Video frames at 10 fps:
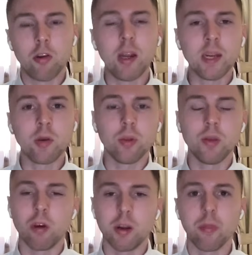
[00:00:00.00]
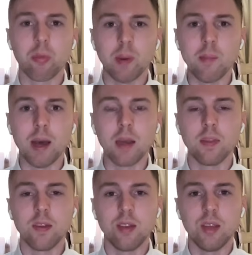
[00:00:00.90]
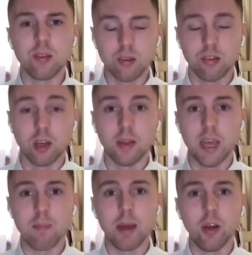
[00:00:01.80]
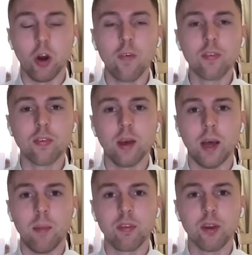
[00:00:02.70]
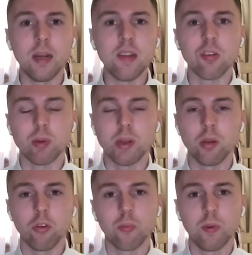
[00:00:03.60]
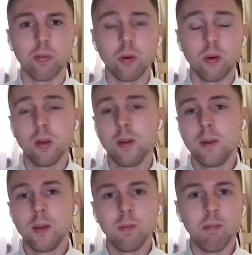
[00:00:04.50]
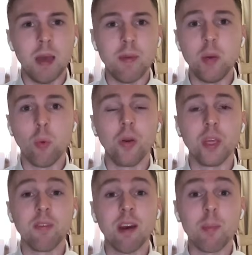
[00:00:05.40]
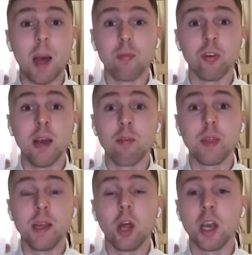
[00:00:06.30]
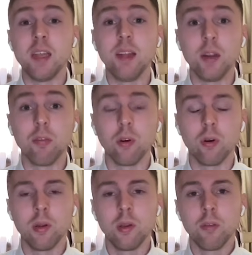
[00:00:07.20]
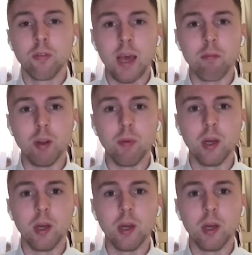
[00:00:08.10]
Craig Nicholls did ride him 3 back this season to start the campaign off. So at least he's ridden the horse before. Maybe he won't give up absolutely everything like he did for Henry.